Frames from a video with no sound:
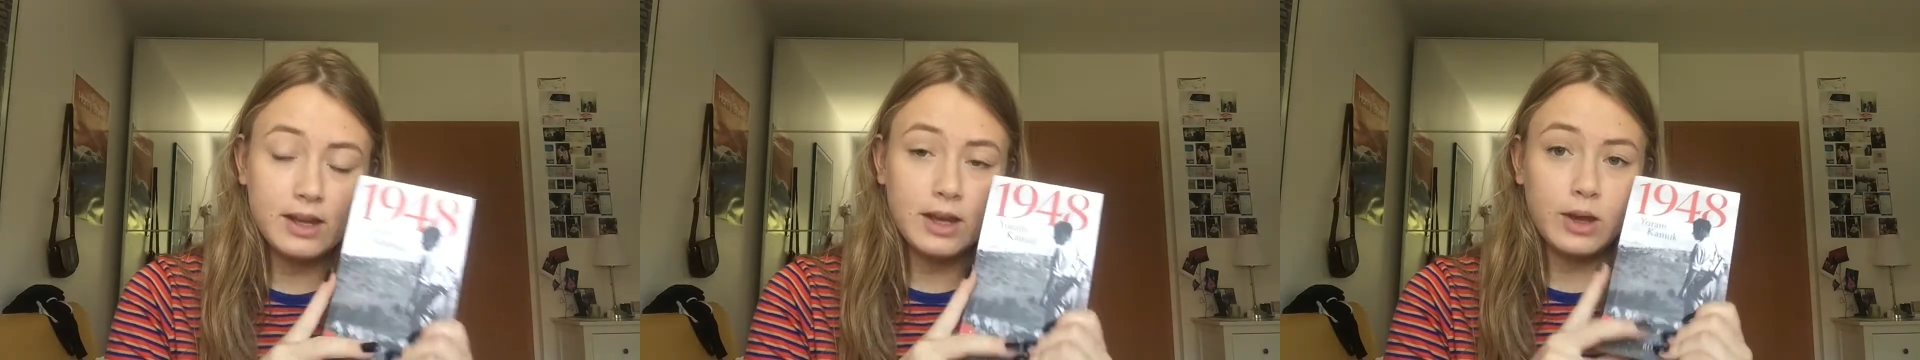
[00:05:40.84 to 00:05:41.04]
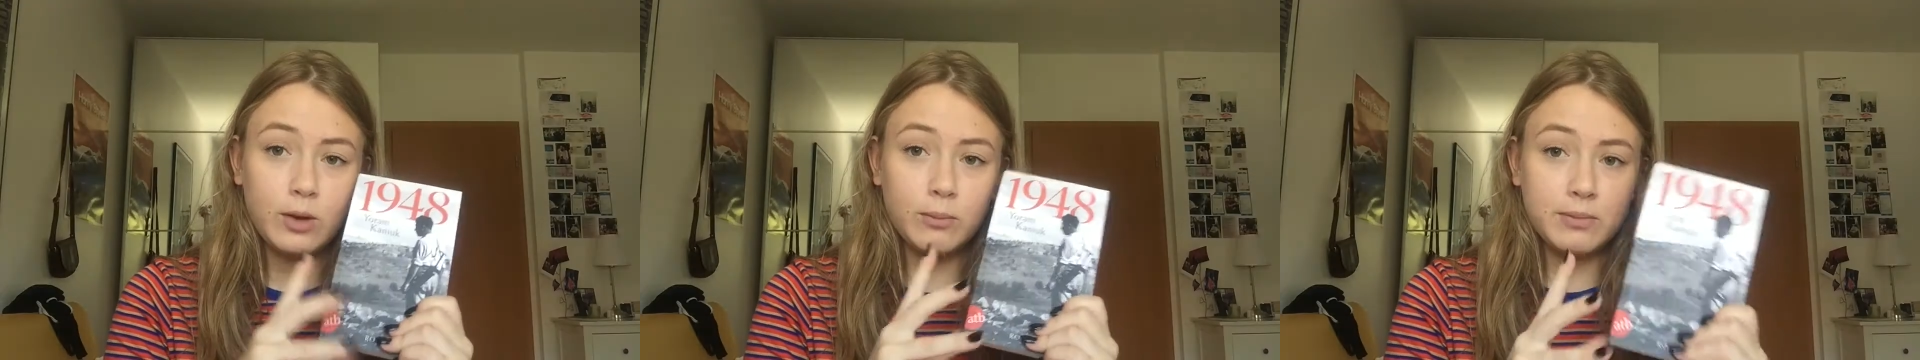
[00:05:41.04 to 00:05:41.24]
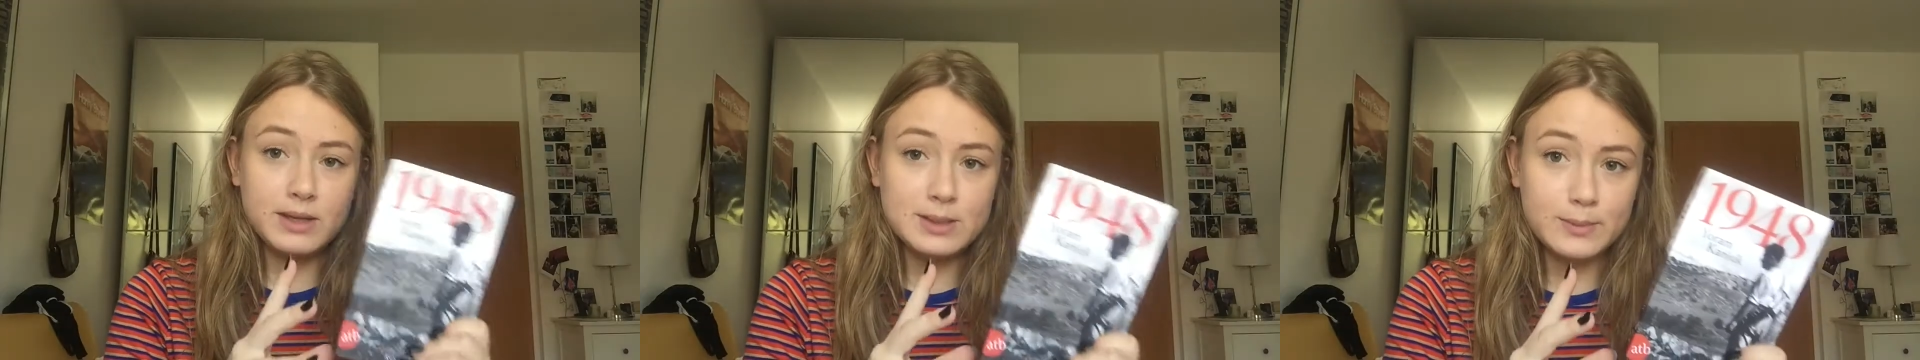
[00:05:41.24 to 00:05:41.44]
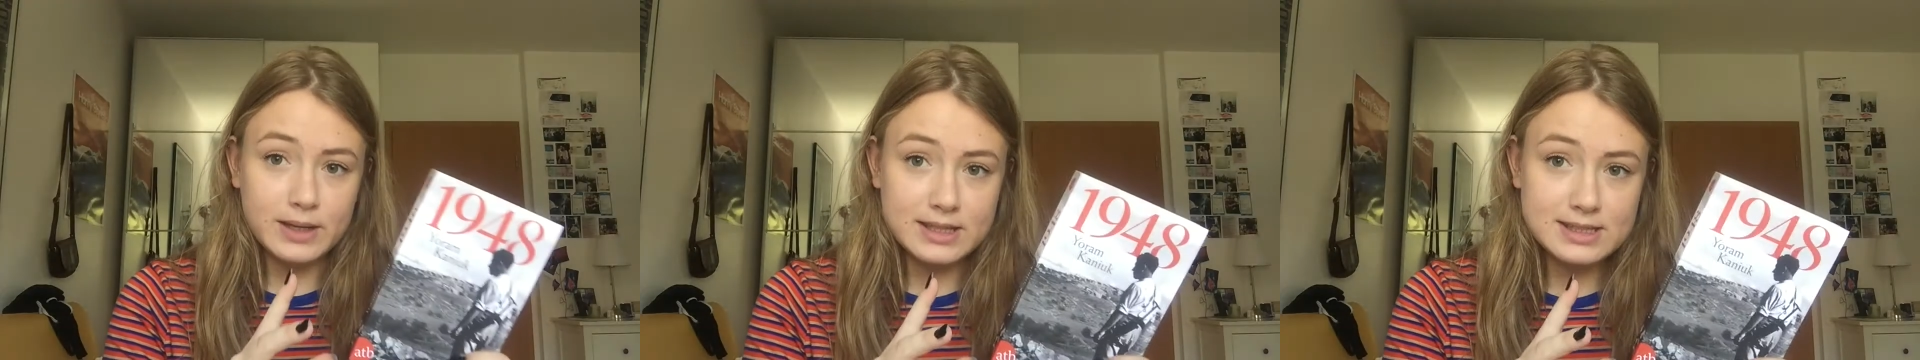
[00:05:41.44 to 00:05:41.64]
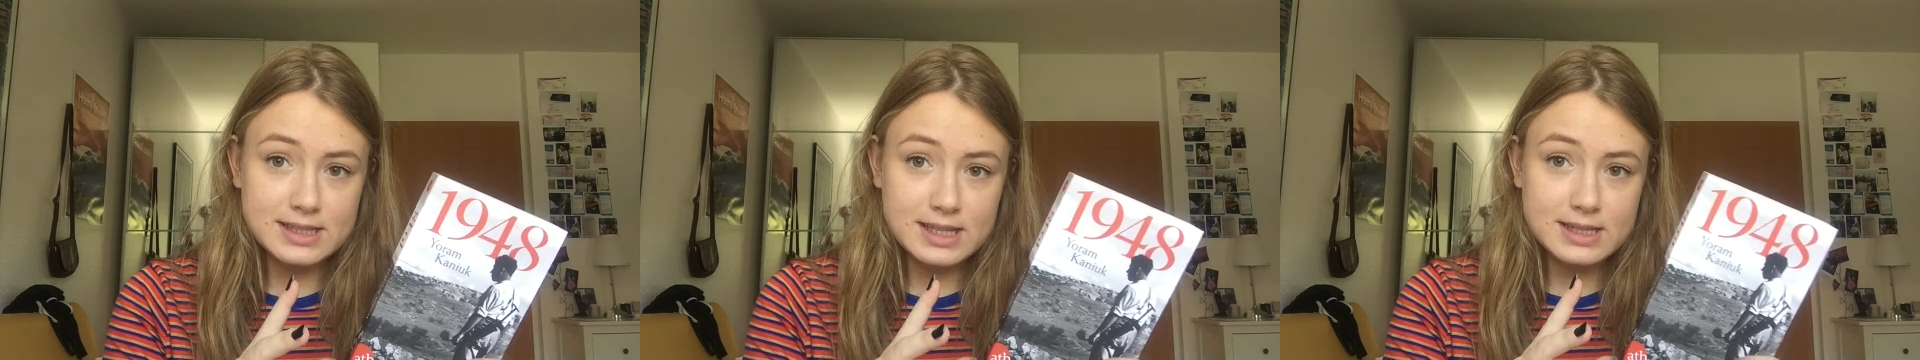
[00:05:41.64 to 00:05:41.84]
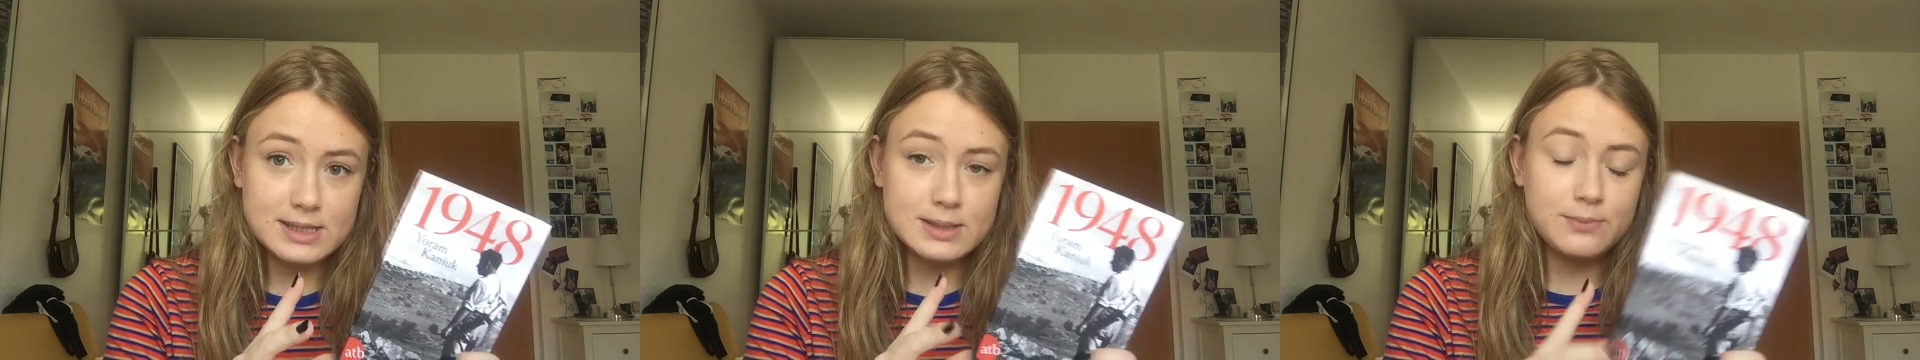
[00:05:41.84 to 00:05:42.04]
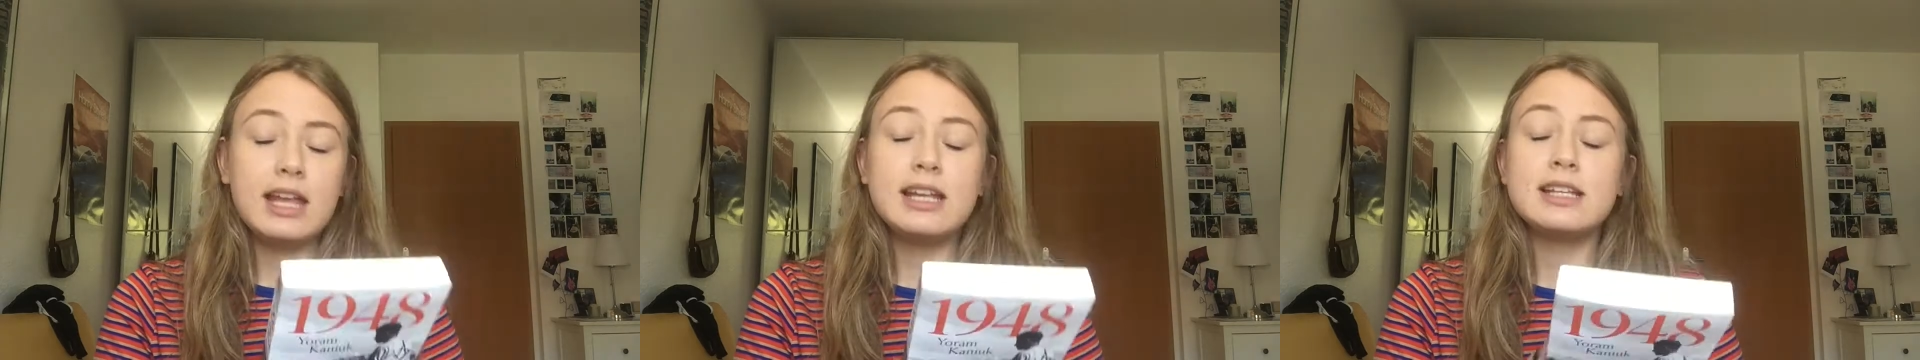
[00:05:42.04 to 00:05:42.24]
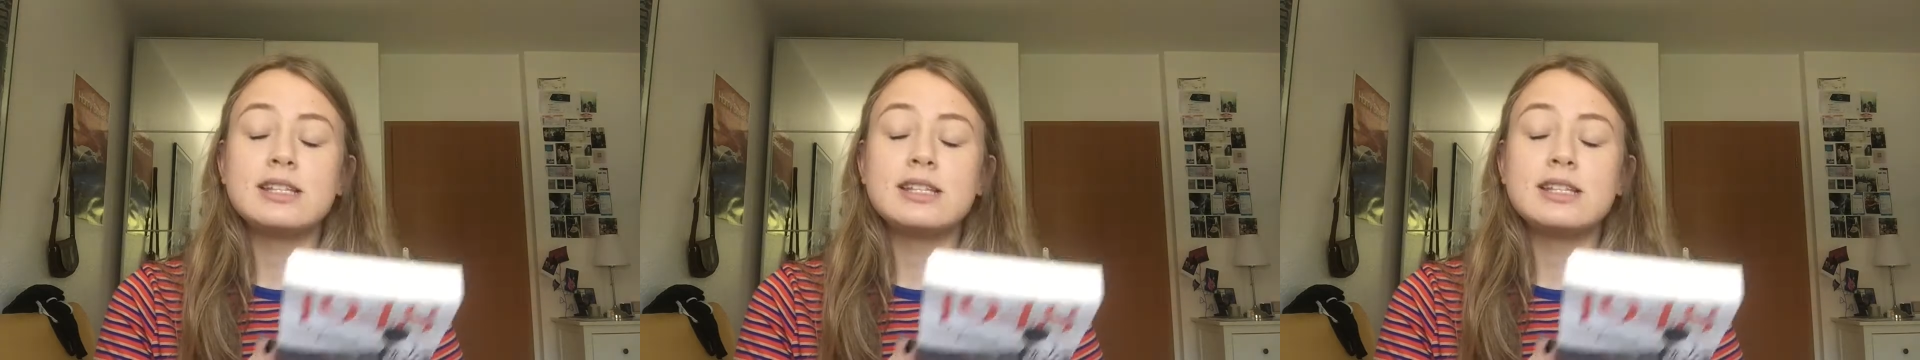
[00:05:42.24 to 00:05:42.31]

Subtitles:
I hope this made sense. And